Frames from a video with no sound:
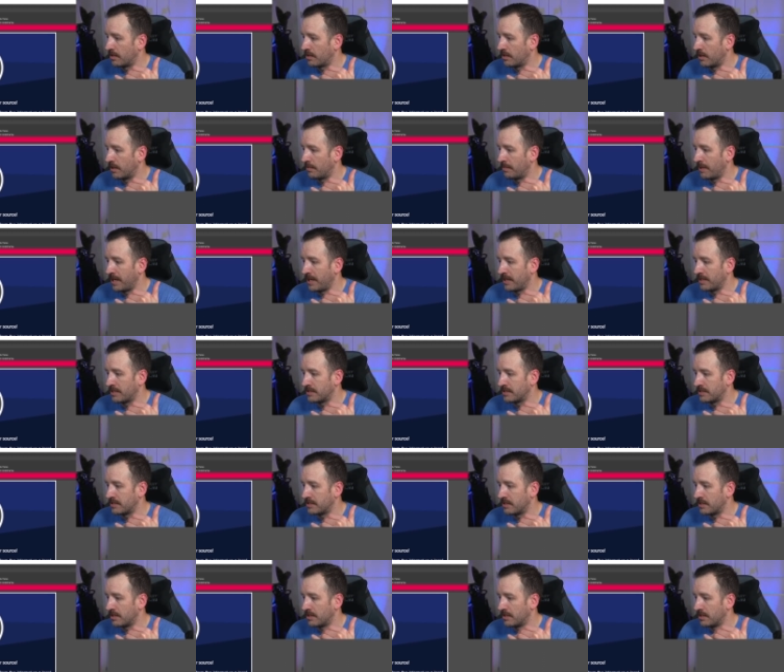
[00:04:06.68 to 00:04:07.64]
gonna paste.
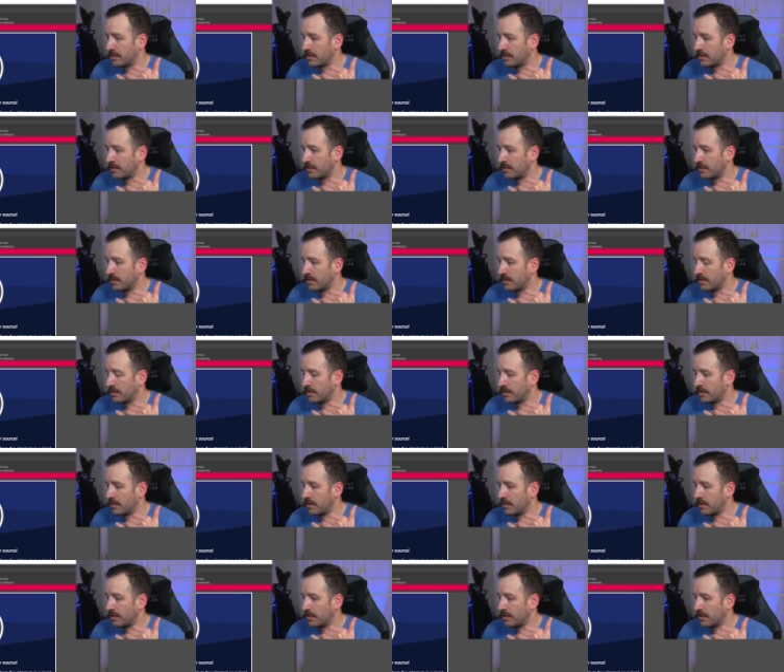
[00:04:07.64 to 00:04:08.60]

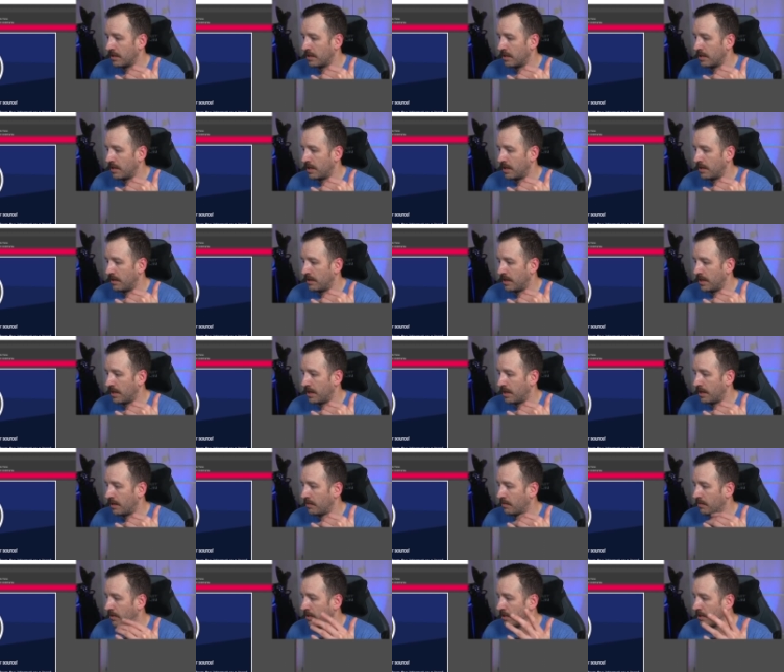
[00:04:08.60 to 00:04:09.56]
And
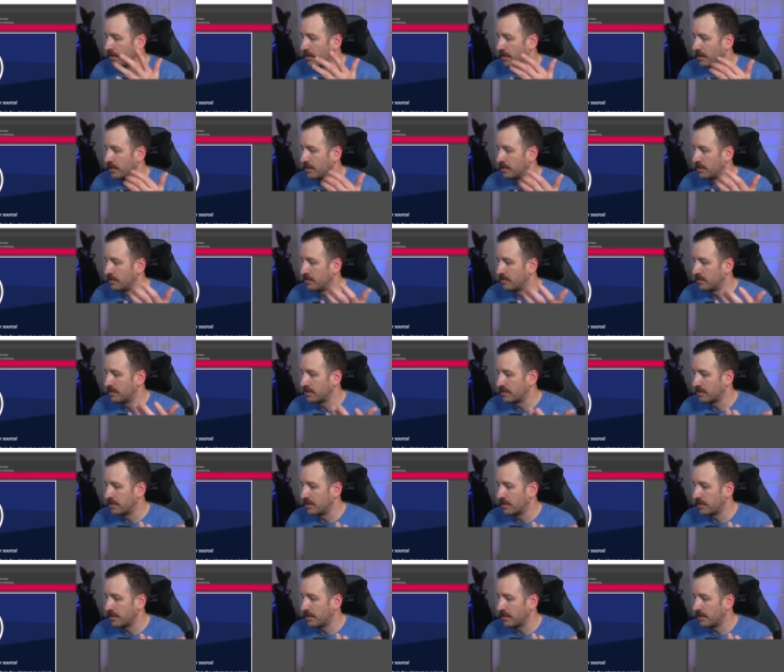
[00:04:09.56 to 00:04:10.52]
then what you're gonna do is
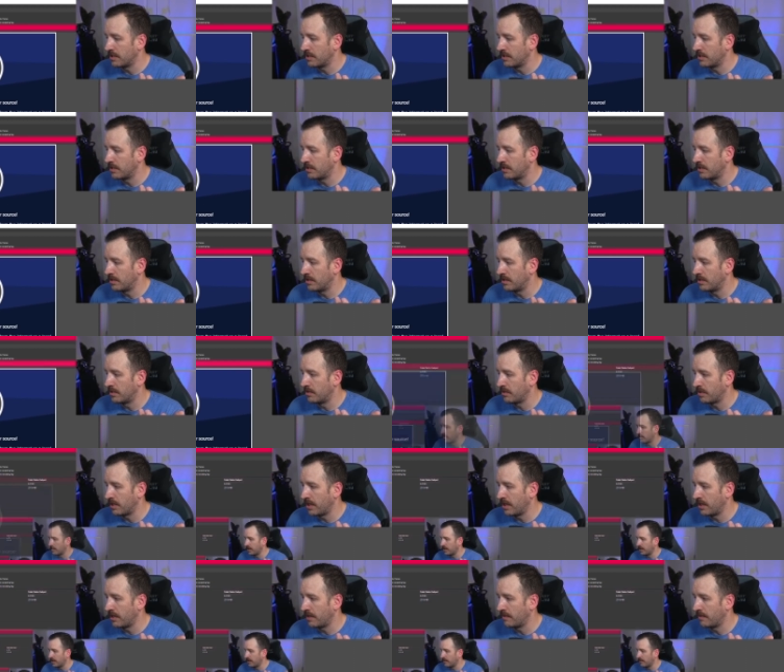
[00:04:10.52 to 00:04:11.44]
click okay.